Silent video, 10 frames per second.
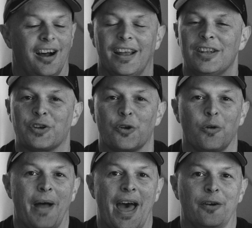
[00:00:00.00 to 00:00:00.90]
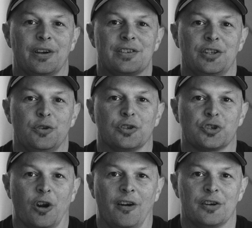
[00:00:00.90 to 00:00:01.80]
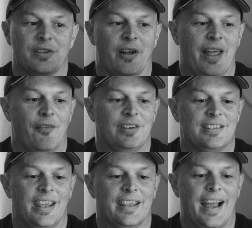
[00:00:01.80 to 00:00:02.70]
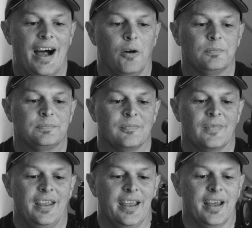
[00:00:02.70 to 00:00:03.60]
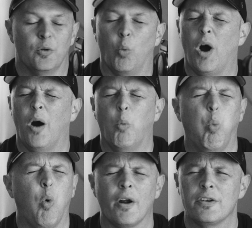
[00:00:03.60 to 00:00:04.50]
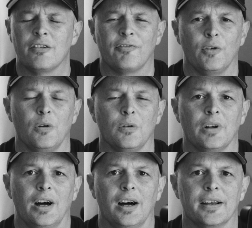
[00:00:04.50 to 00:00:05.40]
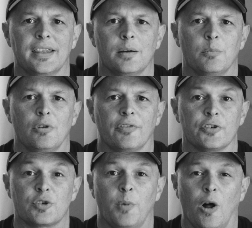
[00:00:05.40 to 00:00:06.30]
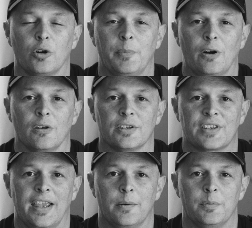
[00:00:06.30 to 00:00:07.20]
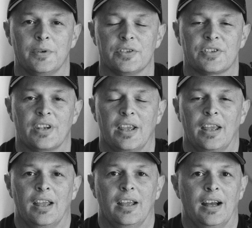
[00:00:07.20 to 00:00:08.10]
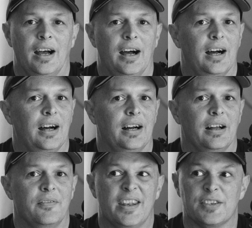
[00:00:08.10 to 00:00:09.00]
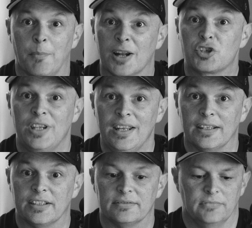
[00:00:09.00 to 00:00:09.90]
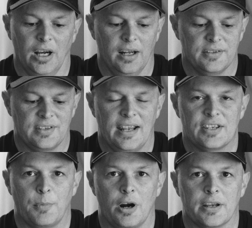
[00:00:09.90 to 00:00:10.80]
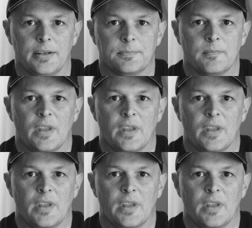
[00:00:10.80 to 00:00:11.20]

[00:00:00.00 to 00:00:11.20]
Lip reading: Internal batteries that you can charge without having to take out, and a wonderful gimbal for smaller mirrorless cameras that is much needed in today's market.